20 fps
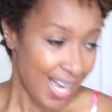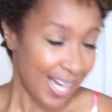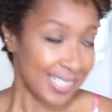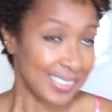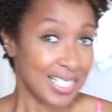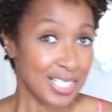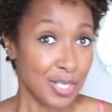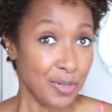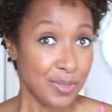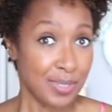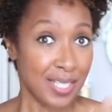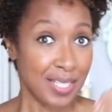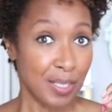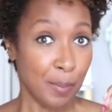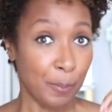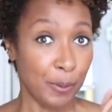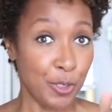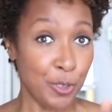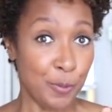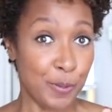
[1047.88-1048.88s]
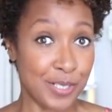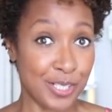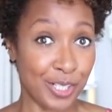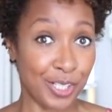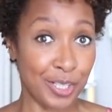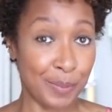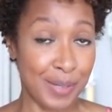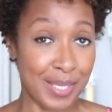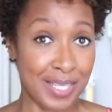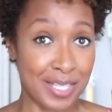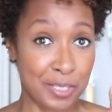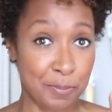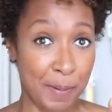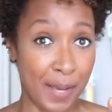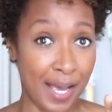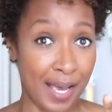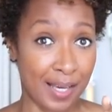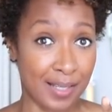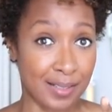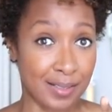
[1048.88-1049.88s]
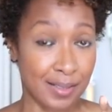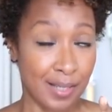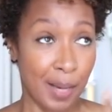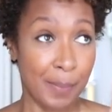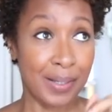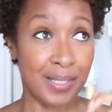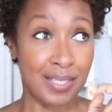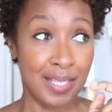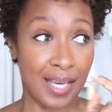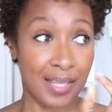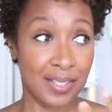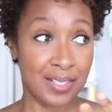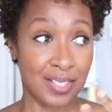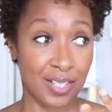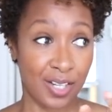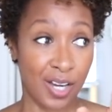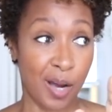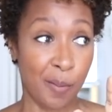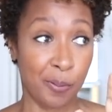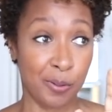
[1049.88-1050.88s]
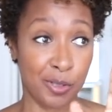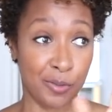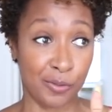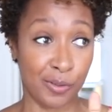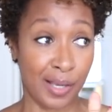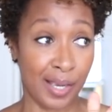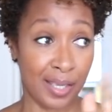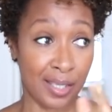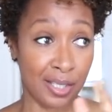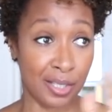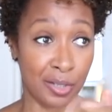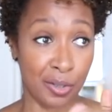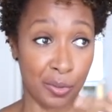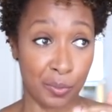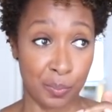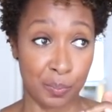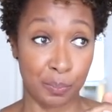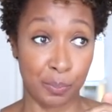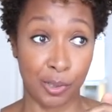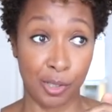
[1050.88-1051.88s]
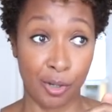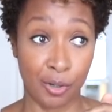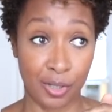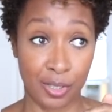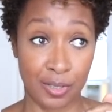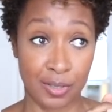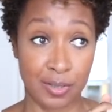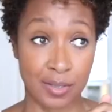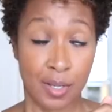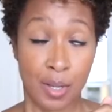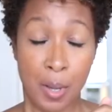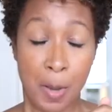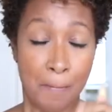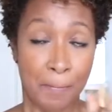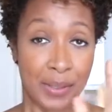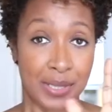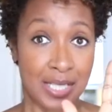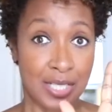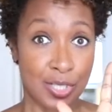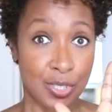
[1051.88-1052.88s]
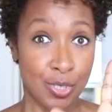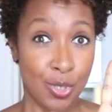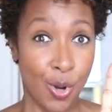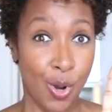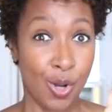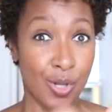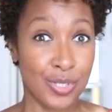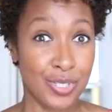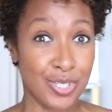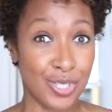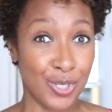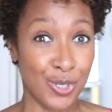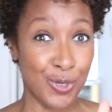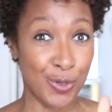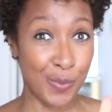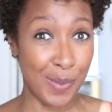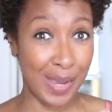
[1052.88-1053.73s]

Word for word: And I don't think the bloopers are going to be this bad. I mean, yeah, there's a couple of like, you know, plonkers, but there's not too